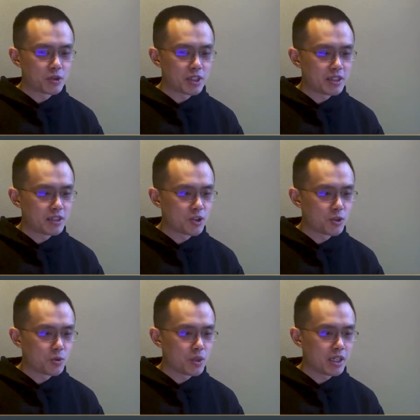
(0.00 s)
so,
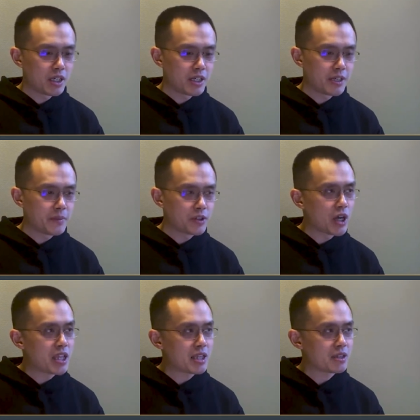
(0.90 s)
so, uh,
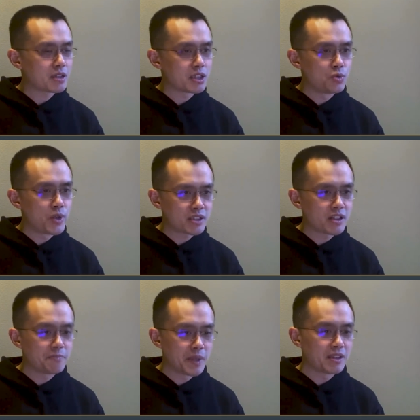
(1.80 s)
so I think the
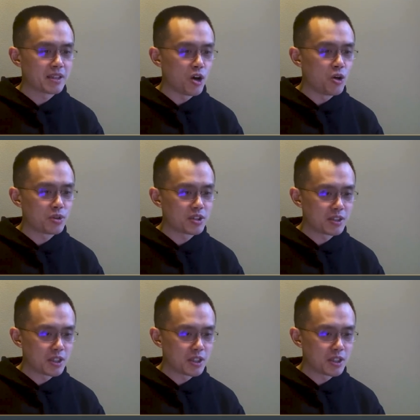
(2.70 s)
risk of being the the,